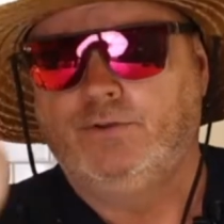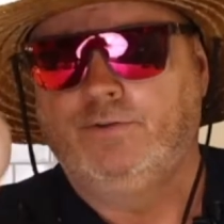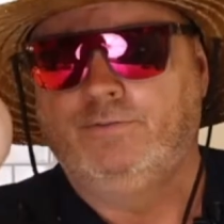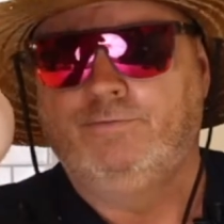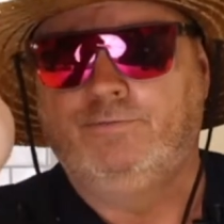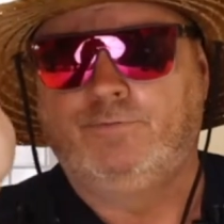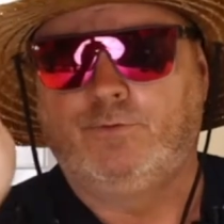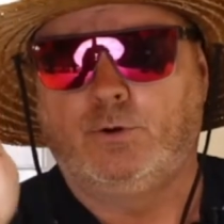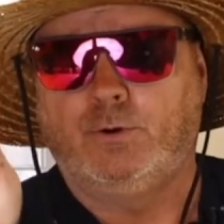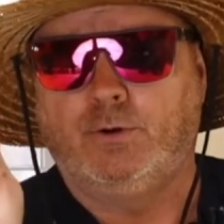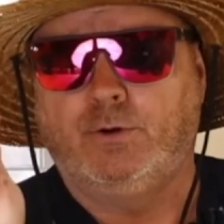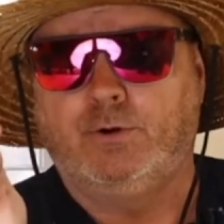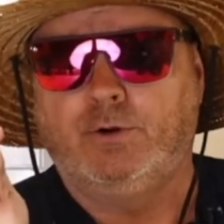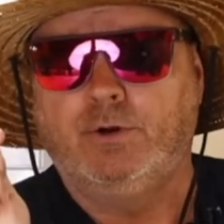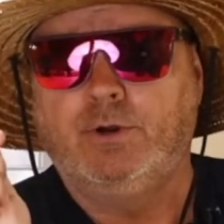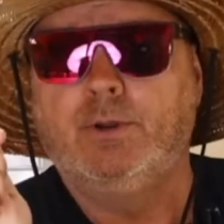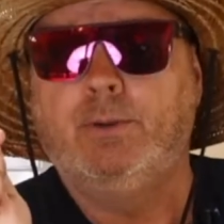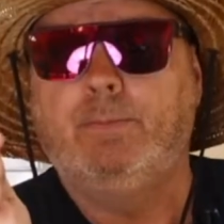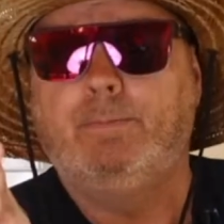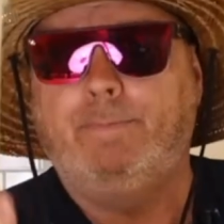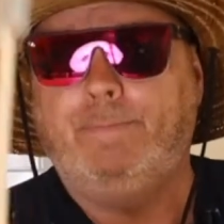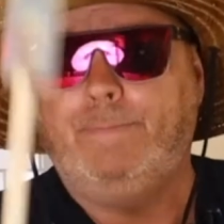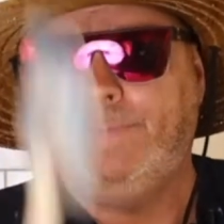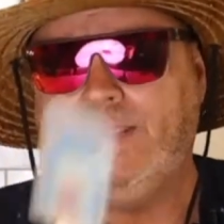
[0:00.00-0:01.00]
for
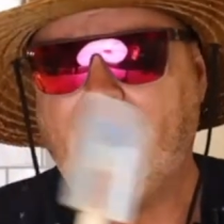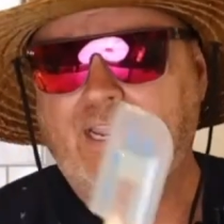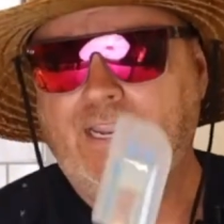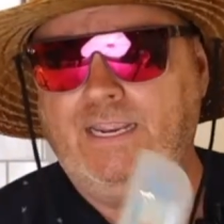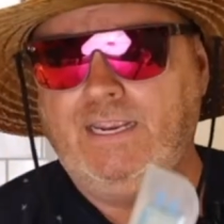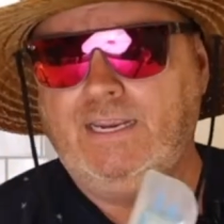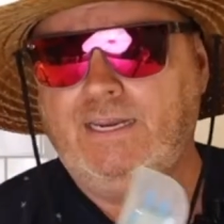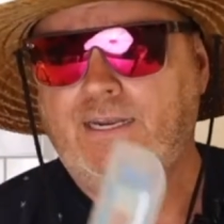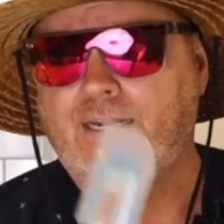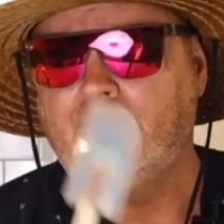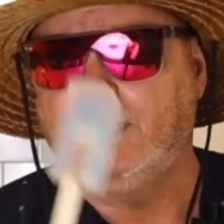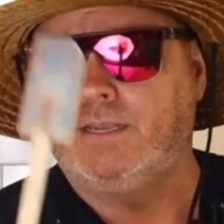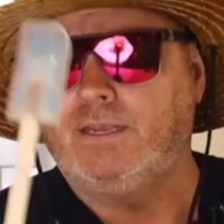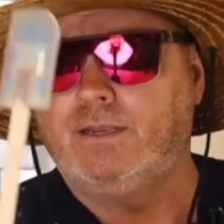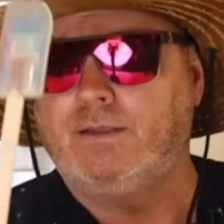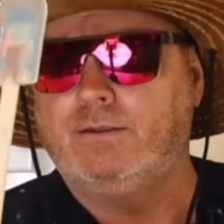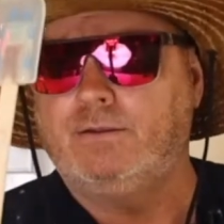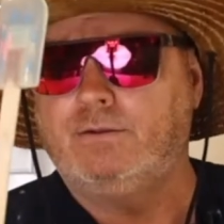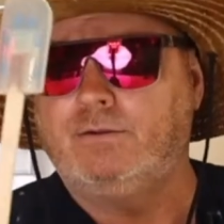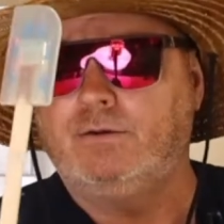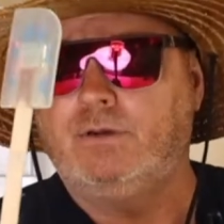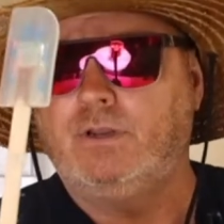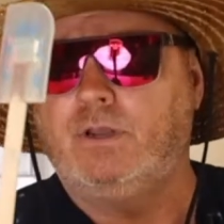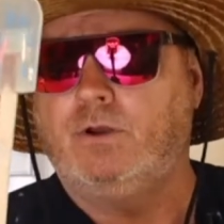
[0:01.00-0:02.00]

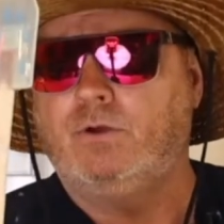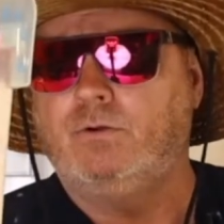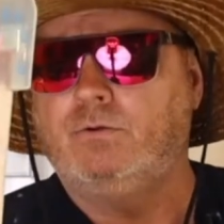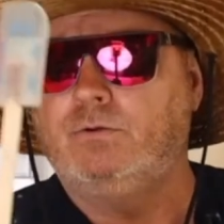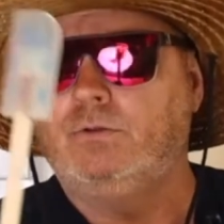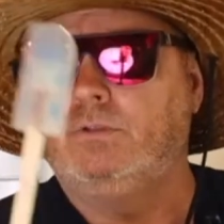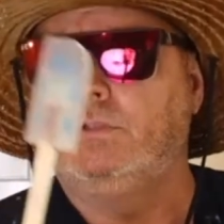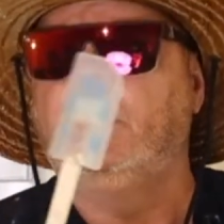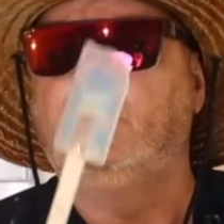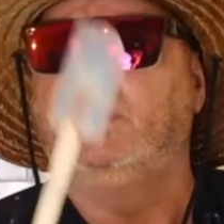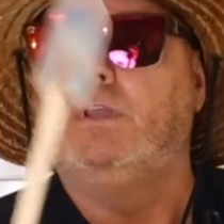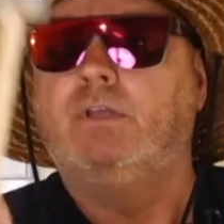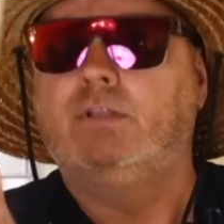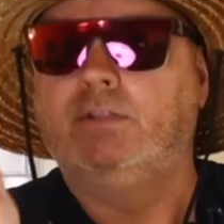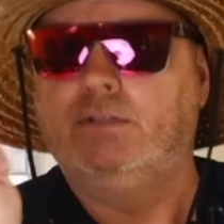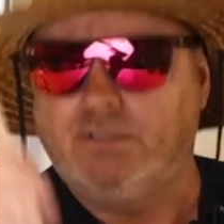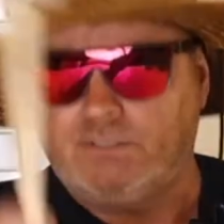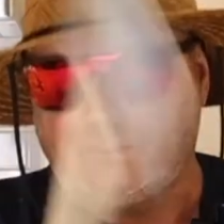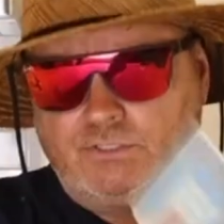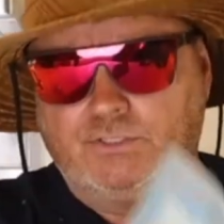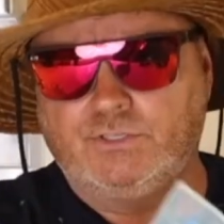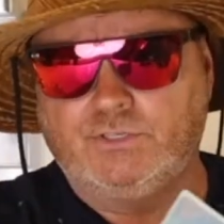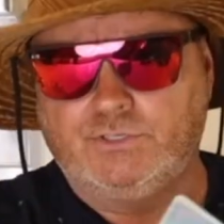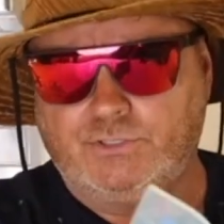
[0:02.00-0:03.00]

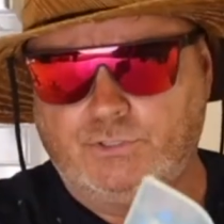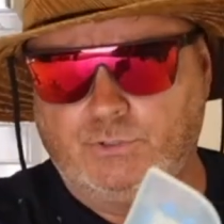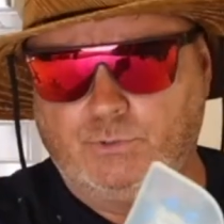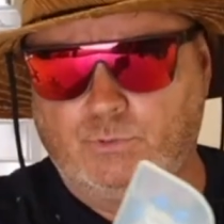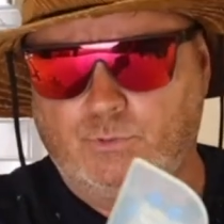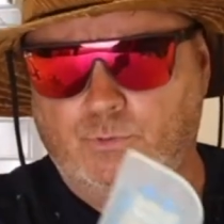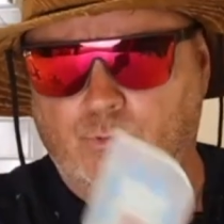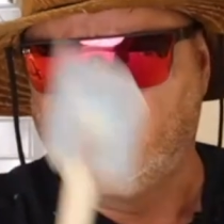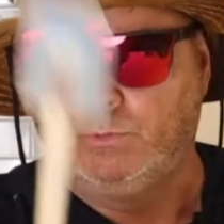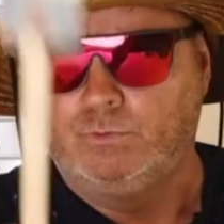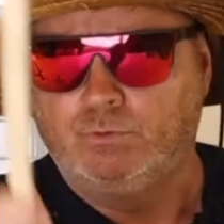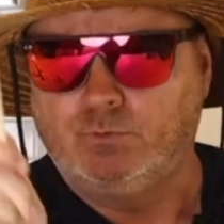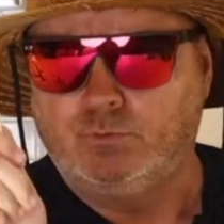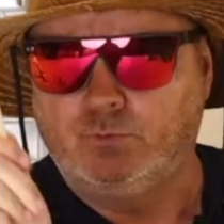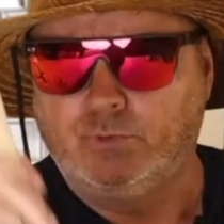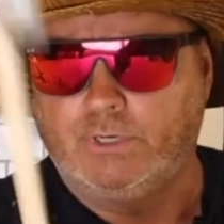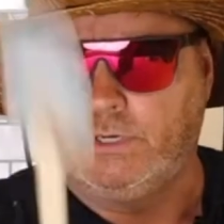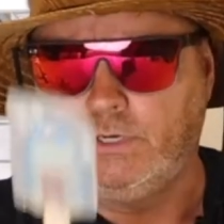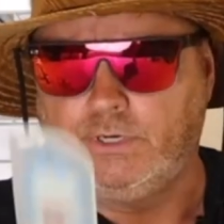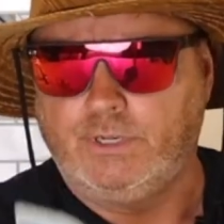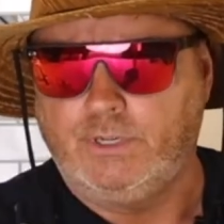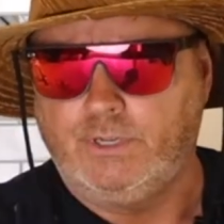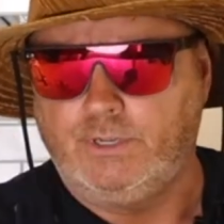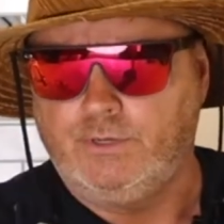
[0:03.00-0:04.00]
this is the tool we're
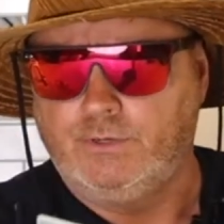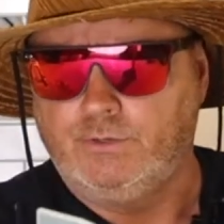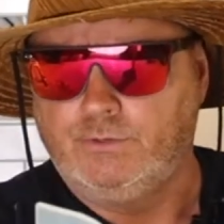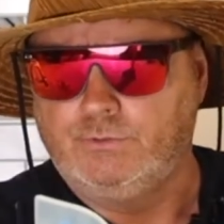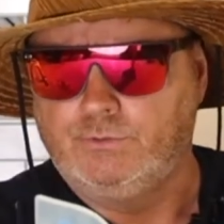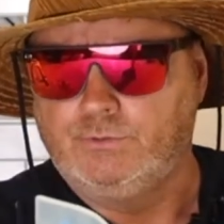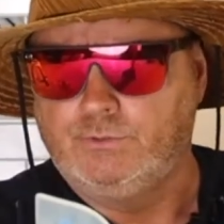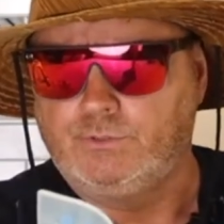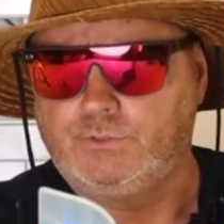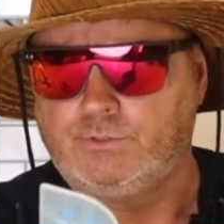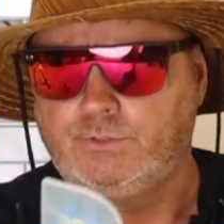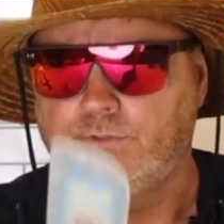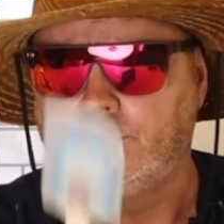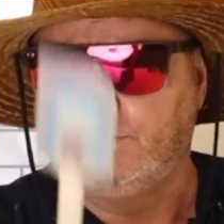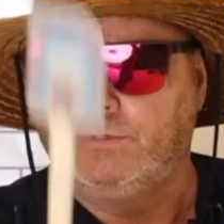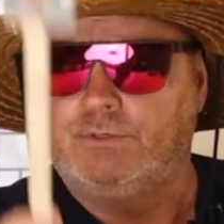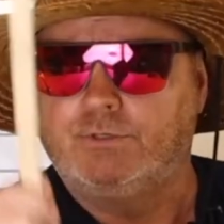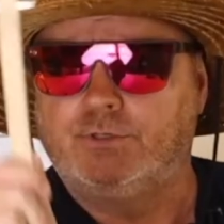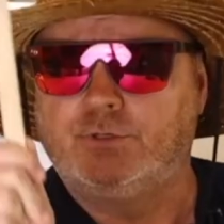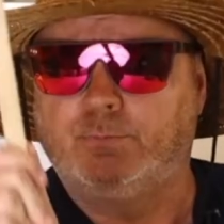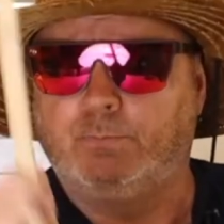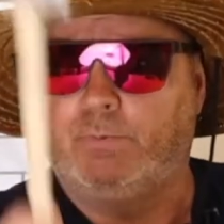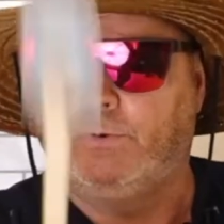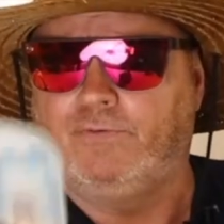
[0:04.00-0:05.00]
going to use
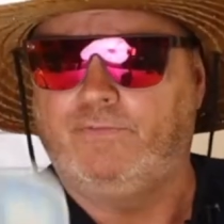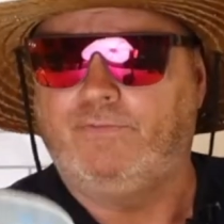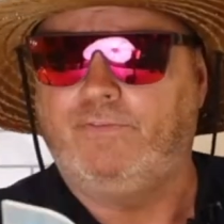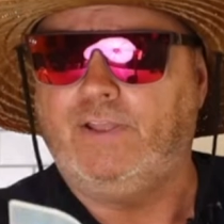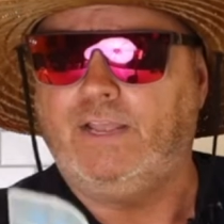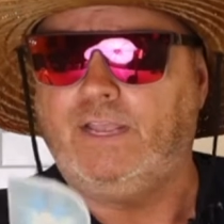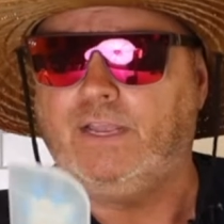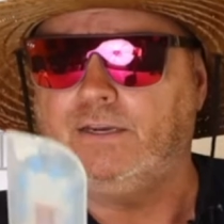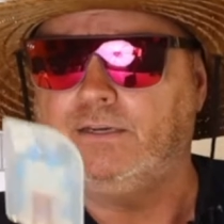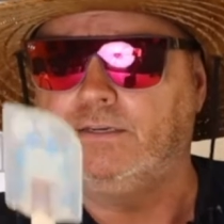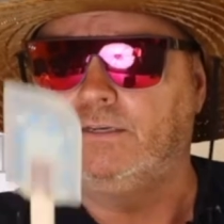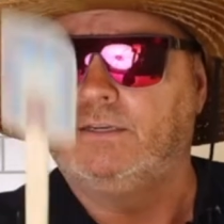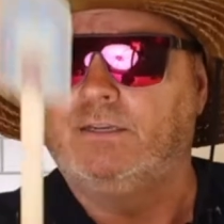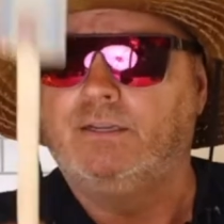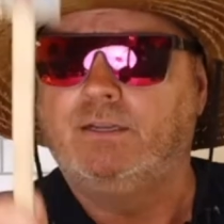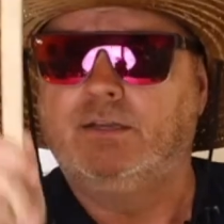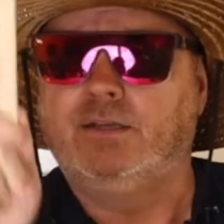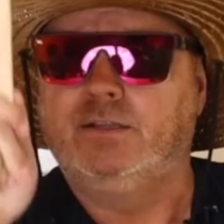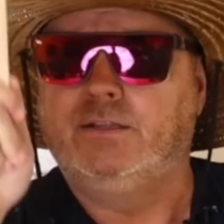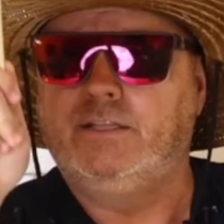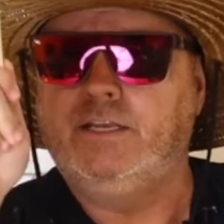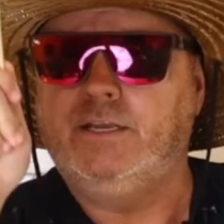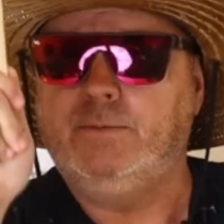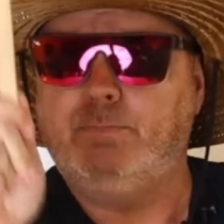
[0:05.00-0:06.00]
to perfect
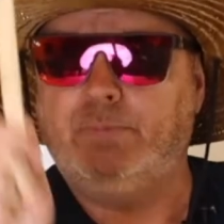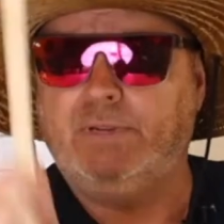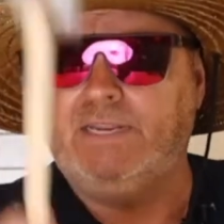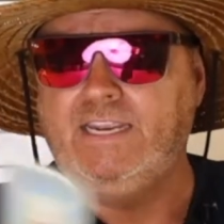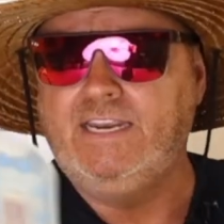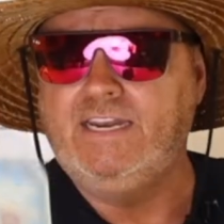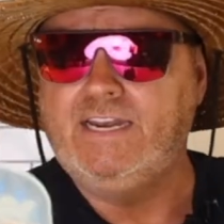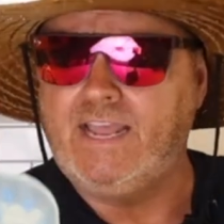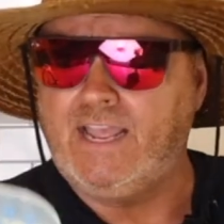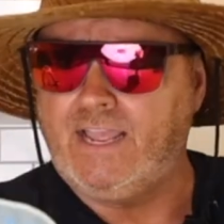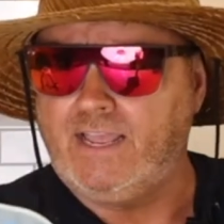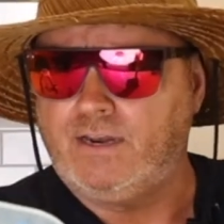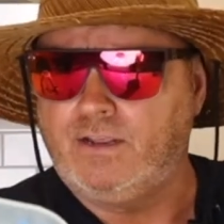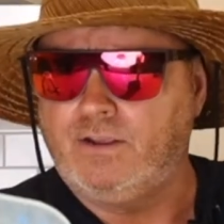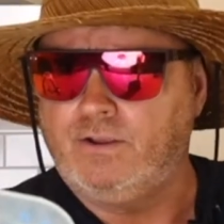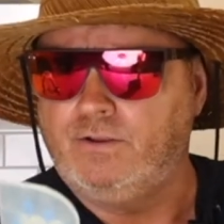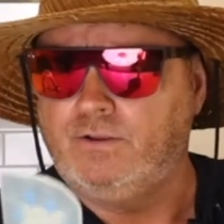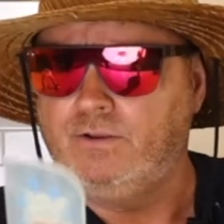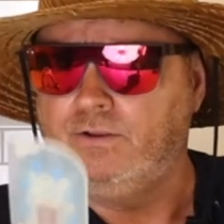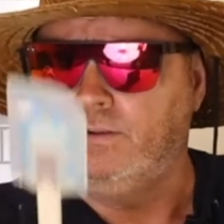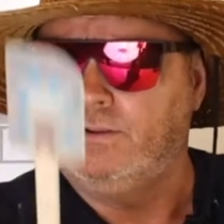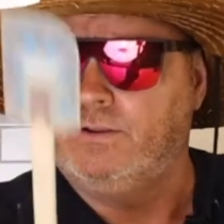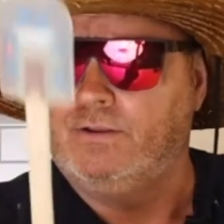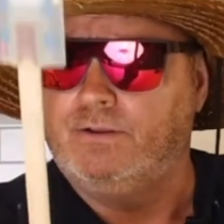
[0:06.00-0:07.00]
the Pinana
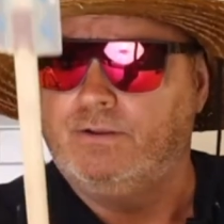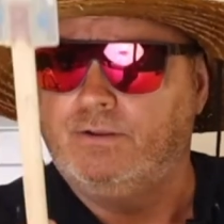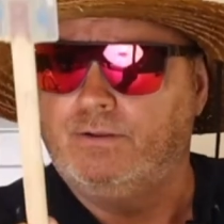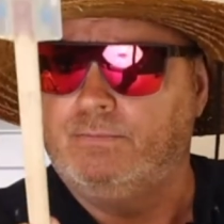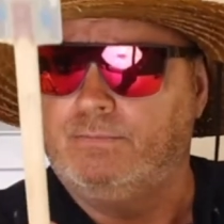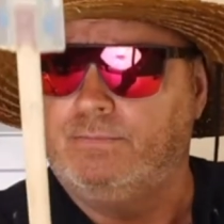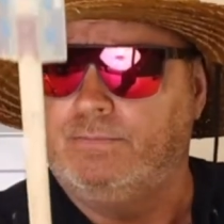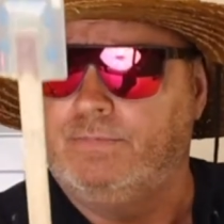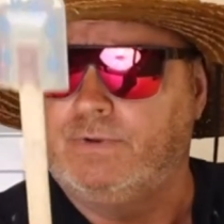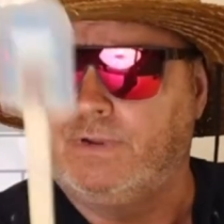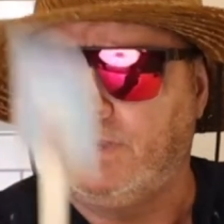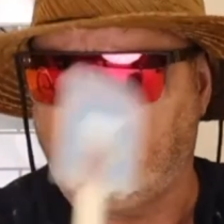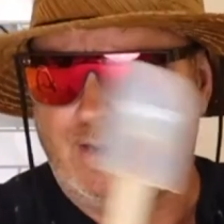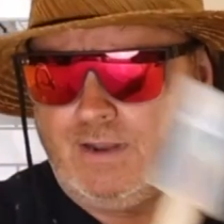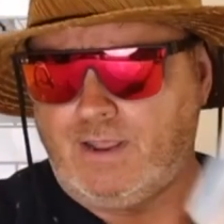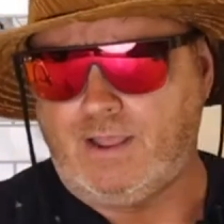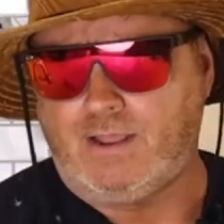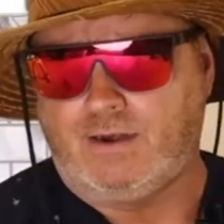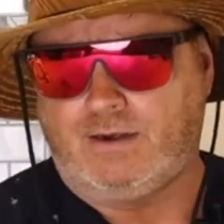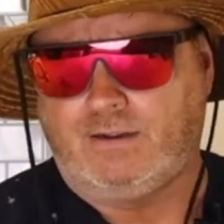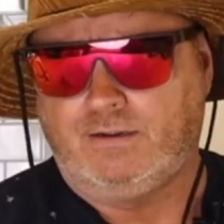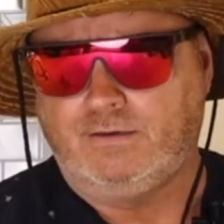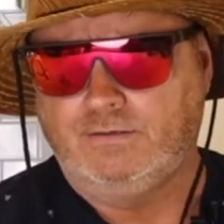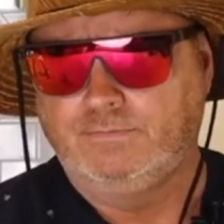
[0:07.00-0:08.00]

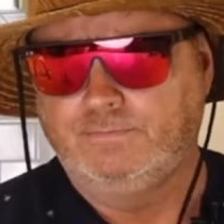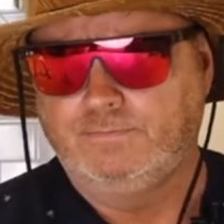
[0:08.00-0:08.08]
Colada.